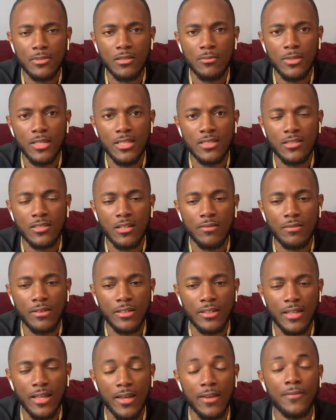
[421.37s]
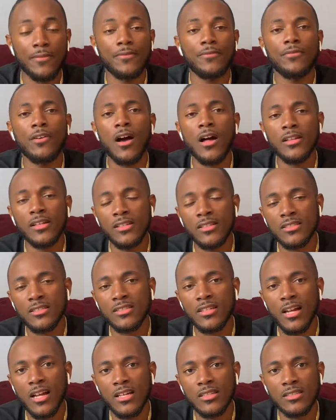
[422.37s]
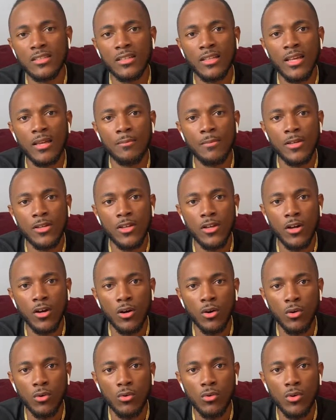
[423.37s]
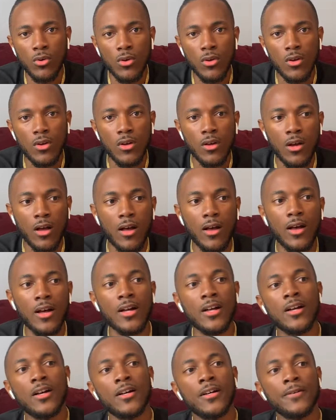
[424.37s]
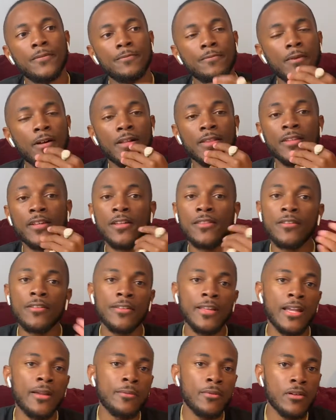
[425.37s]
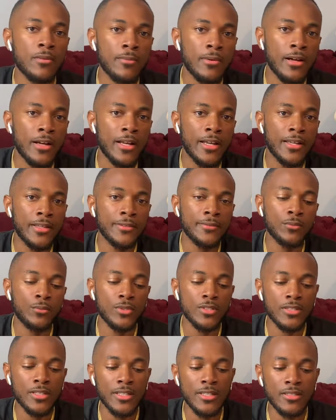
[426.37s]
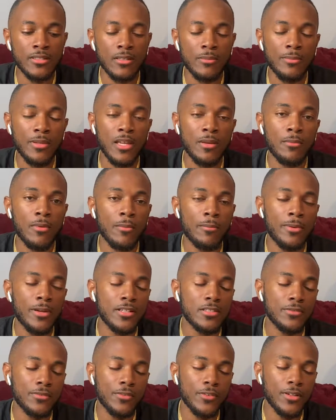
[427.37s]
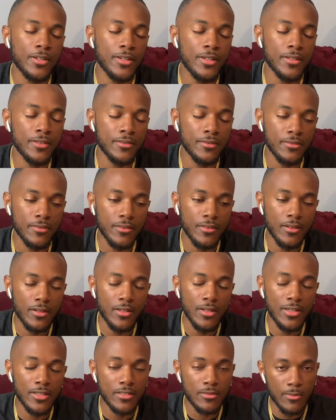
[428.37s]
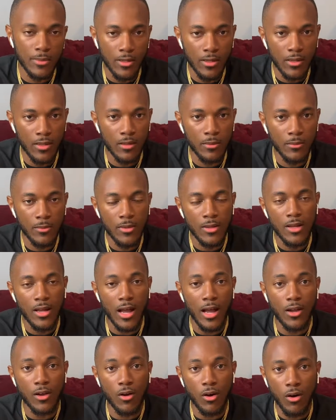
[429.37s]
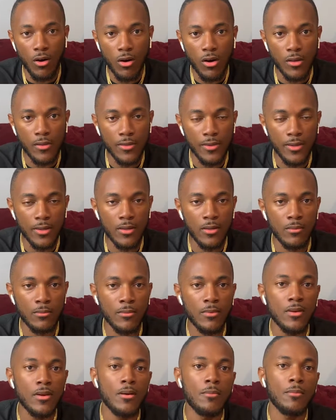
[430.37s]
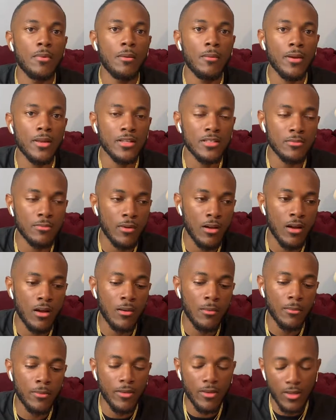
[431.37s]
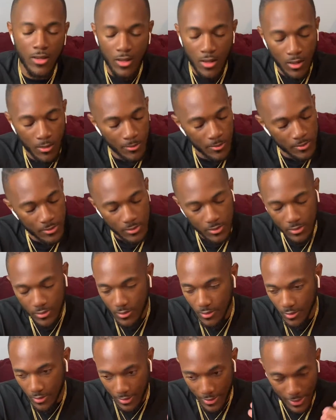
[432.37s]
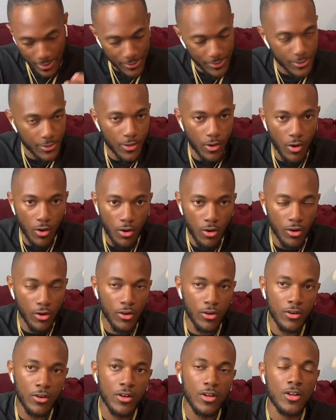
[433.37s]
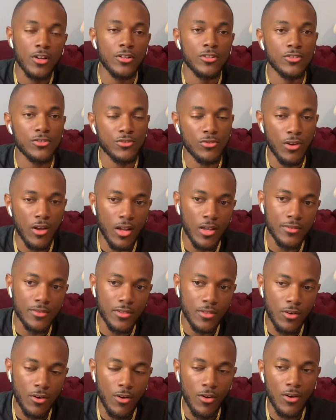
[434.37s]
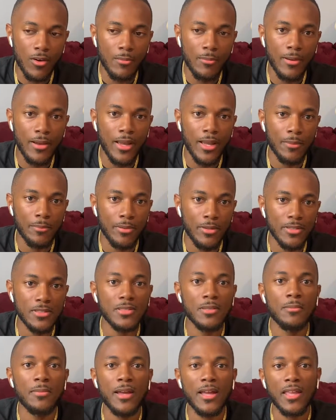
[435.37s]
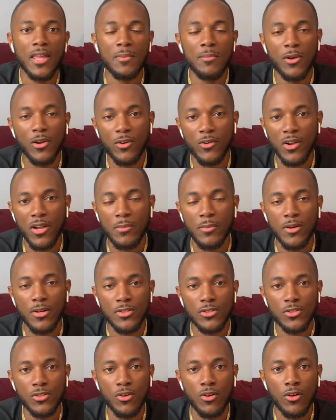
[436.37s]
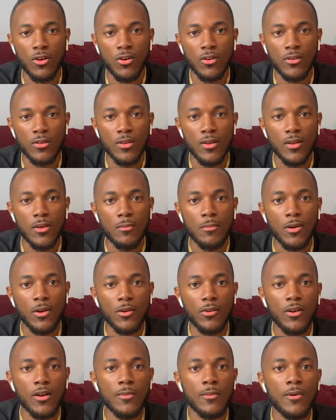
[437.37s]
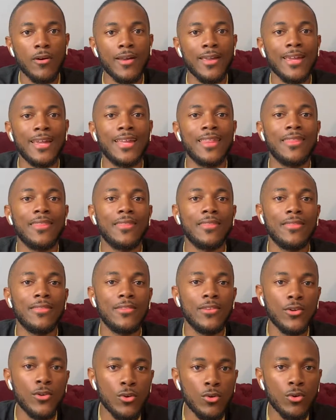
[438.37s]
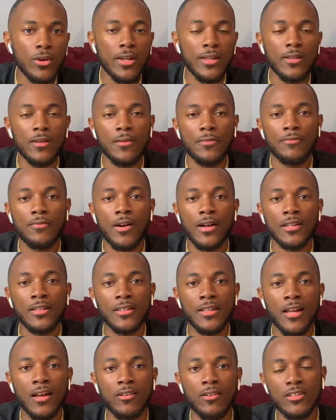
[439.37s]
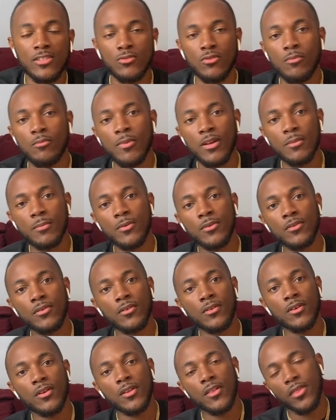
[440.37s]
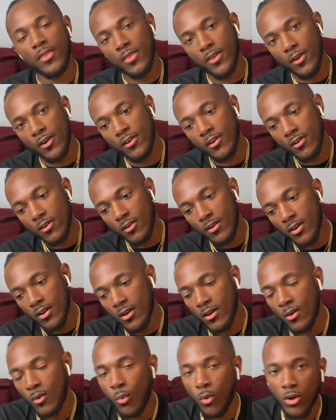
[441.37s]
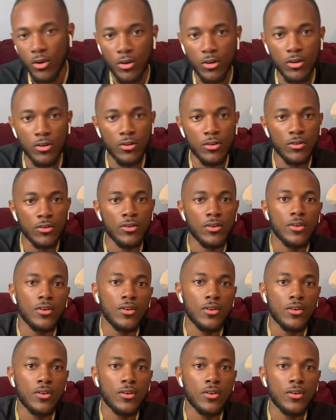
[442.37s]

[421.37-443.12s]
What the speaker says: to me and stuff like that. Finally decides to let me go. Another neighbor of mine, which ends up being my best friend, his mom, I call them. His mom comes, gets the car, drives the car back, puts it back in my grandma's yard. My grandma and do end up finding out, because remember, their worker,